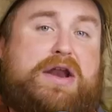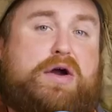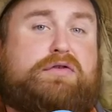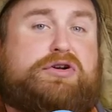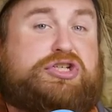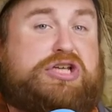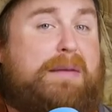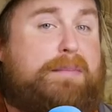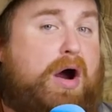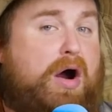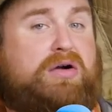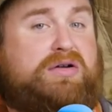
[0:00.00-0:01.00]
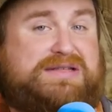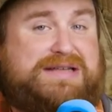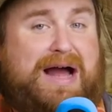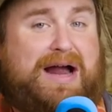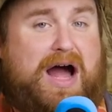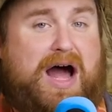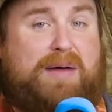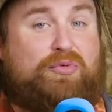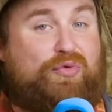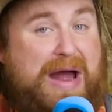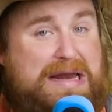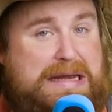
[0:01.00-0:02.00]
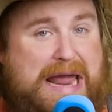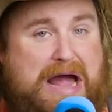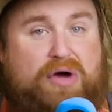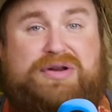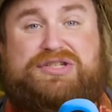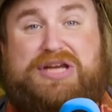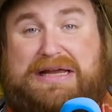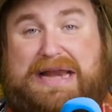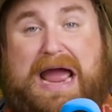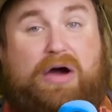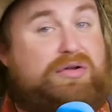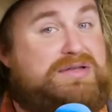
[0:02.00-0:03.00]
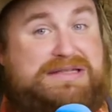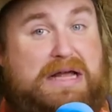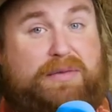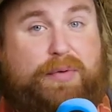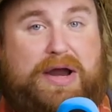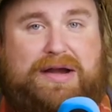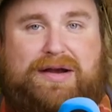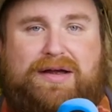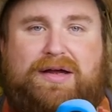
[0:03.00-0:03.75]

Head over to shopkarls.com right now to check it out and celebrate.